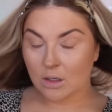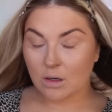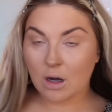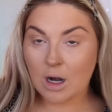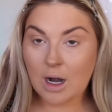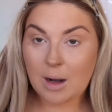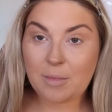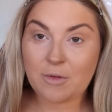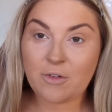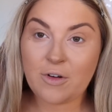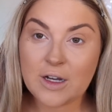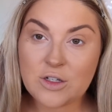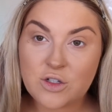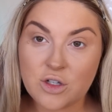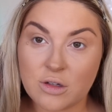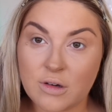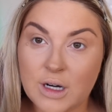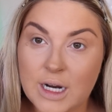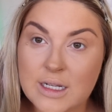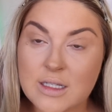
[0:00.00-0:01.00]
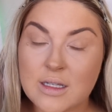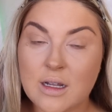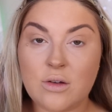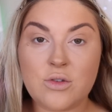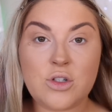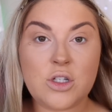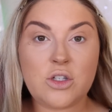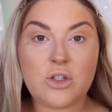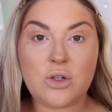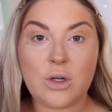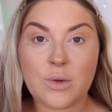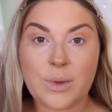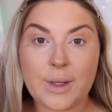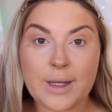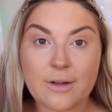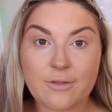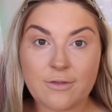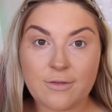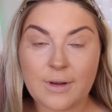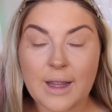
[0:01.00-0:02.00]
All right, before I do the rest, I'll just do a
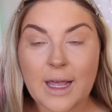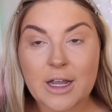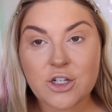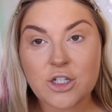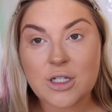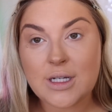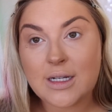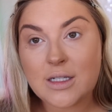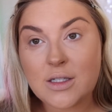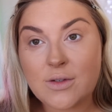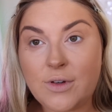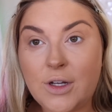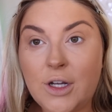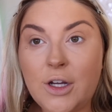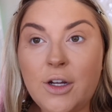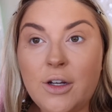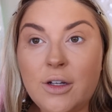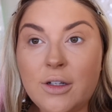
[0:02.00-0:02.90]
quick flash test for you.